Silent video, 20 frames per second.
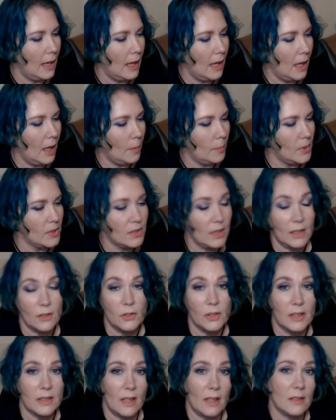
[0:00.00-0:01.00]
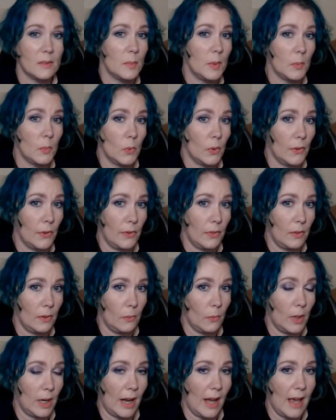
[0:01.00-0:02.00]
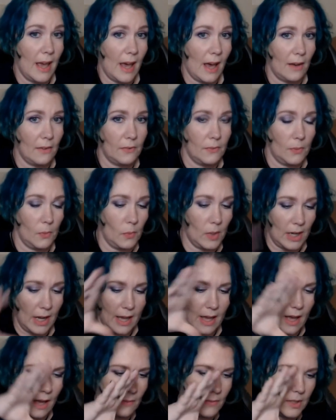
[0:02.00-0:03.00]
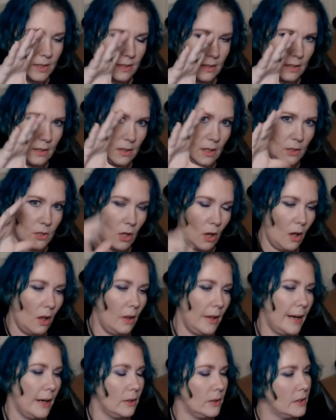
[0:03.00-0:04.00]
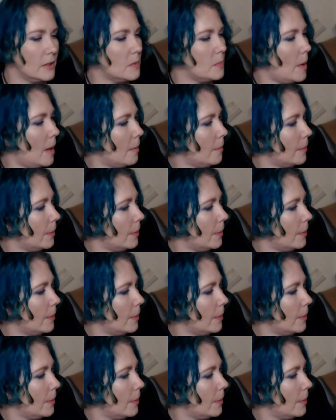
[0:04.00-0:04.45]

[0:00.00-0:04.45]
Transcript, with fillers: This actually tells me more than the one I have. The one I have is a tall airless pump.